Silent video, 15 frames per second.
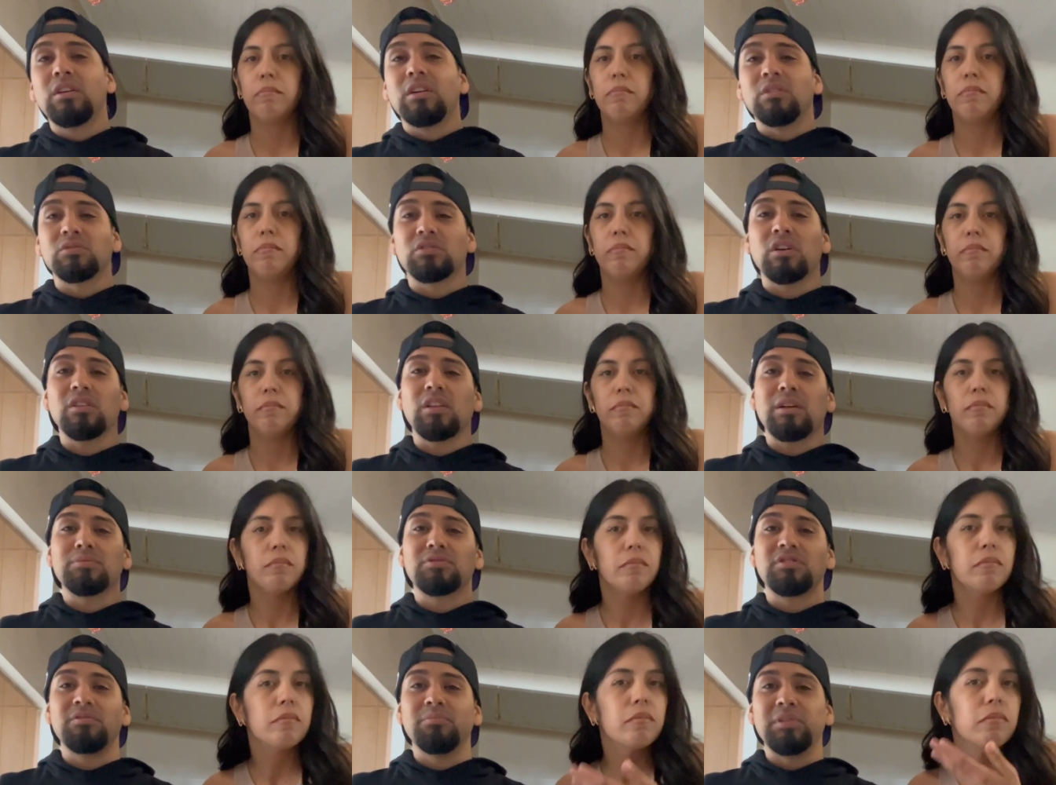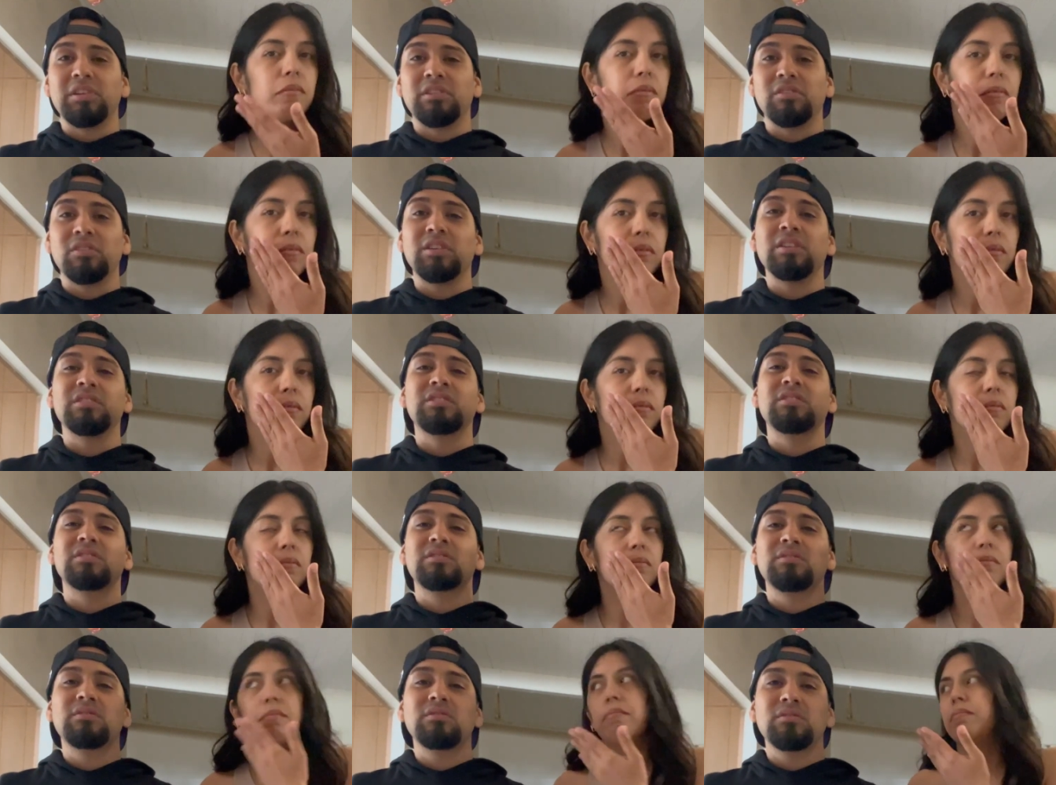Speaker 1: It was called Lobster and Beer. It's
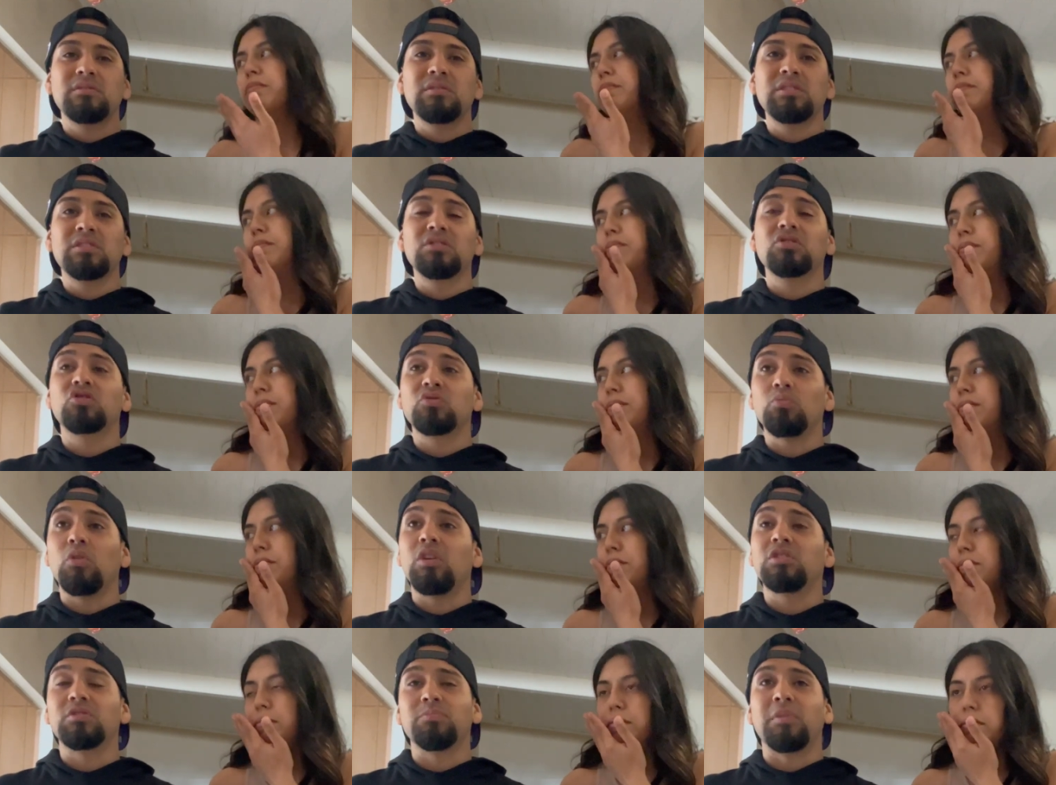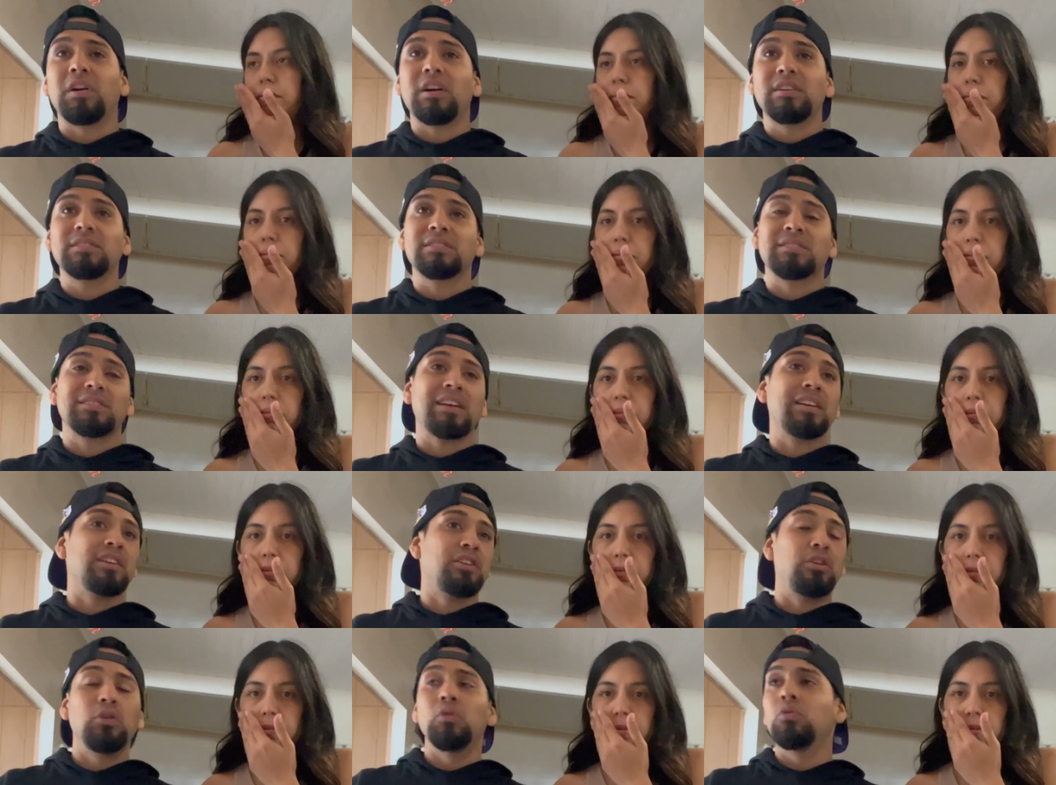it's a small spot. It's not a
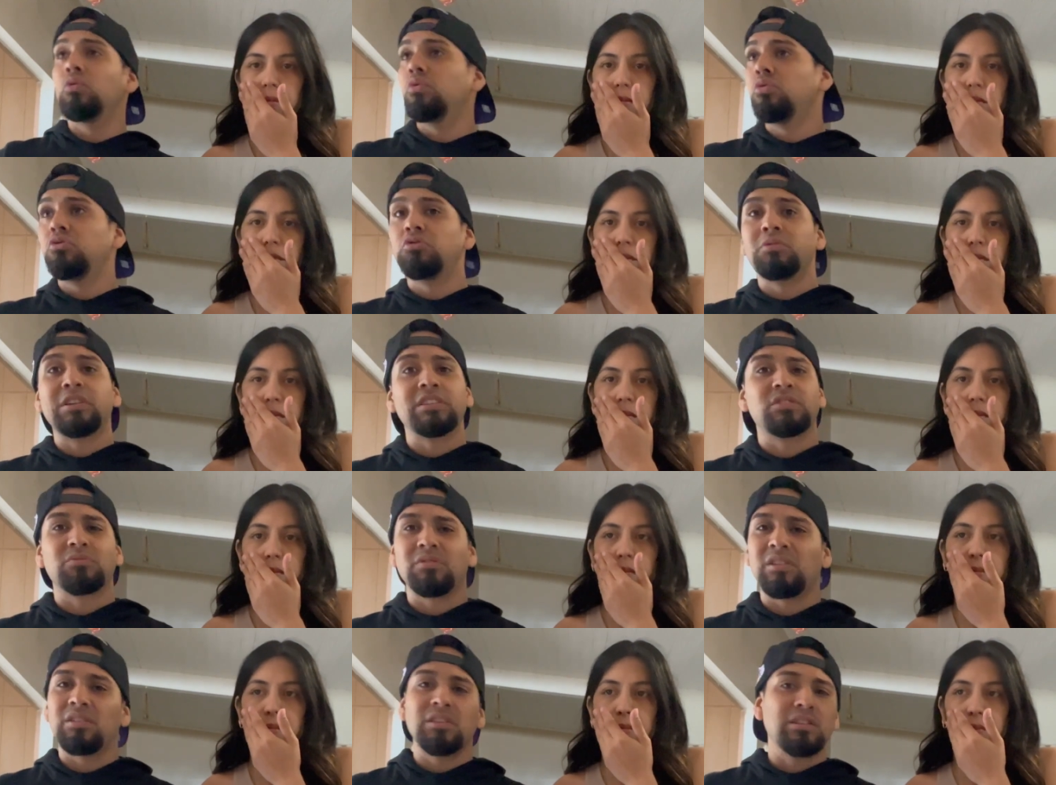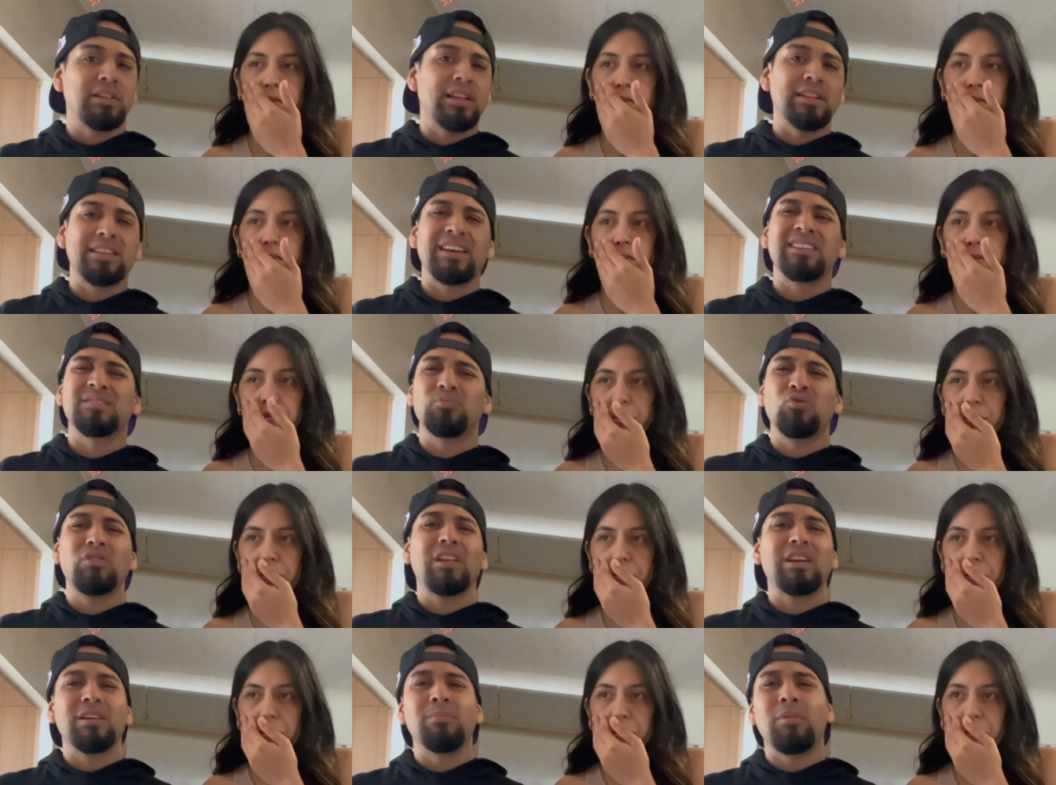huge restaurant, nothing like that. It's more
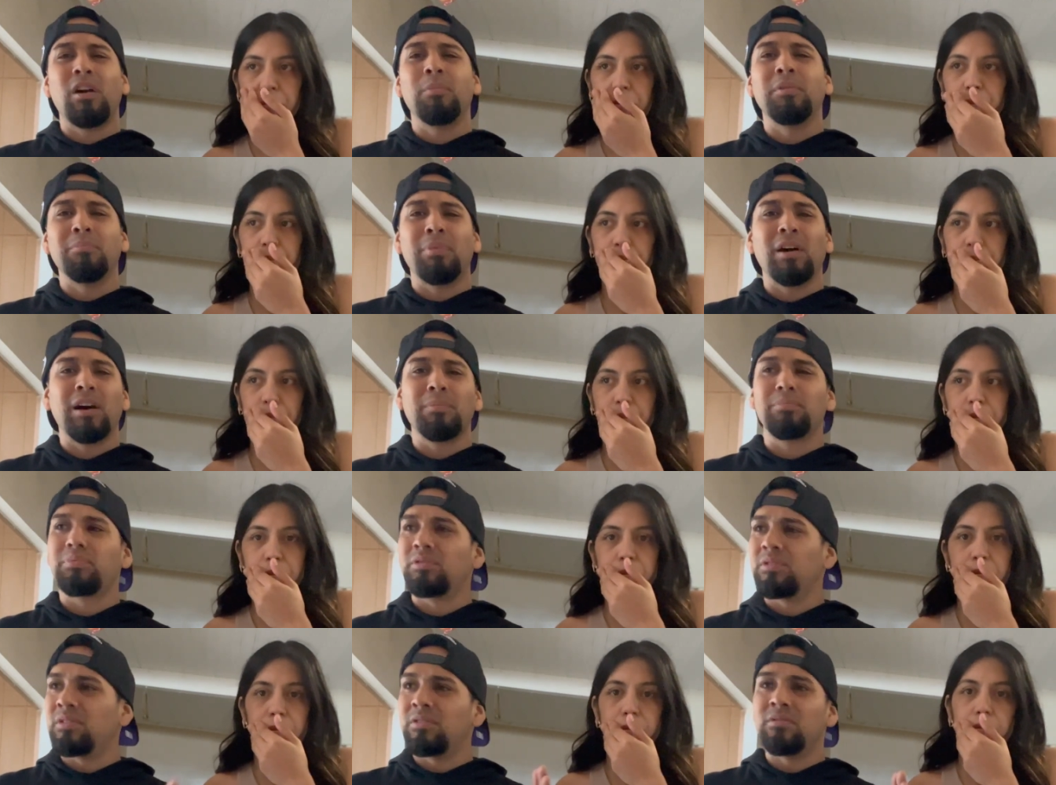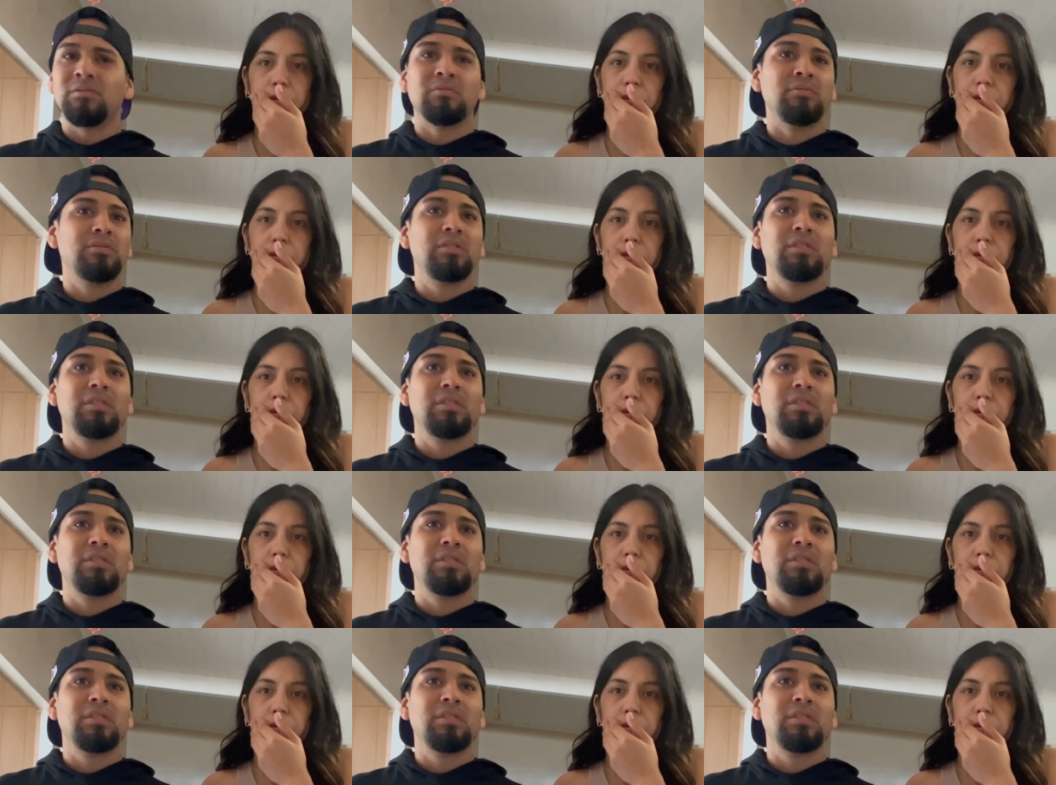like a mom and pop, you know,